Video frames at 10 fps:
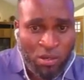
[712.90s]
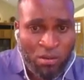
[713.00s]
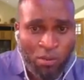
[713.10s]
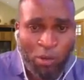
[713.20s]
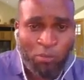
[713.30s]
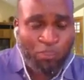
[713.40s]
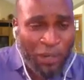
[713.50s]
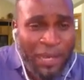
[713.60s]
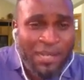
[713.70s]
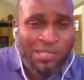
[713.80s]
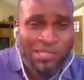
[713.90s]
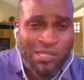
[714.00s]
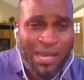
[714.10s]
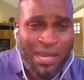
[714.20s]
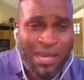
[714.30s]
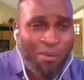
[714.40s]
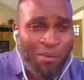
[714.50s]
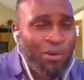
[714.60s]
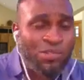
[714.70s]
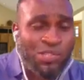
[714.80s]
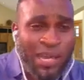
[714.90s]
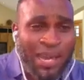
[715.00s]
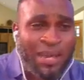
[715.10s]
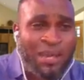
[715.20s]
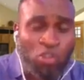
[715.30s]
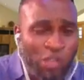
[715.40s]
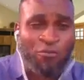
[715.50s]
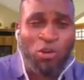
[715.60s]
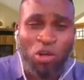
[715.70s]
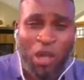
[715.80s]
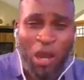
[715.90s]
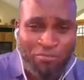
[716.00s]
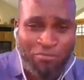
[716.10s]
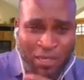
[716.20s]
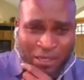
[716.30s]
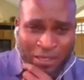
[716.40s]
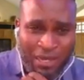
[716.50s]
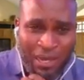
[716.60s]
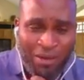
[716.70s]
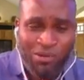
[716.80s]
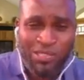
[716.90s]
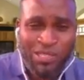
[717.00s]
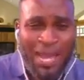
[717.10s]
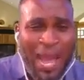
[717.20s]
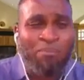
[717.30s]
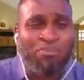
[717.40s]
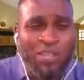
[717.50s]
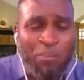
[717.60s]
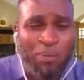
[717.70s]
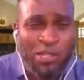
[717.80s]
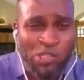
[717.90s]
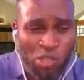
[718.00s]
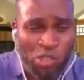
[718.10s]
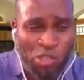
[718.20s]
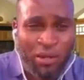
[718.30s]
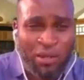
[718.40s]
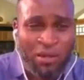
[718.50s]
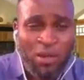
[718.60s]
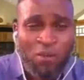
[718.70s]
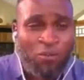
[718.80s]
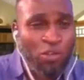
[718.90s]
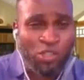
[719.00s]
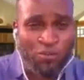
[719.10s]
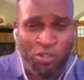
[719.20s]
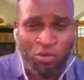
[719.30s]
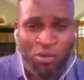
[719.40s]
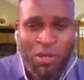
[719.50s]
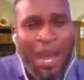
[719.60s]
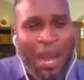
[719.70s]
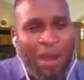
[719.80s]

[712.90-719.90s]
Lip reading: But please, I want to say, those of you who love me, I want to say, I'm deeply sorry for those videos. I want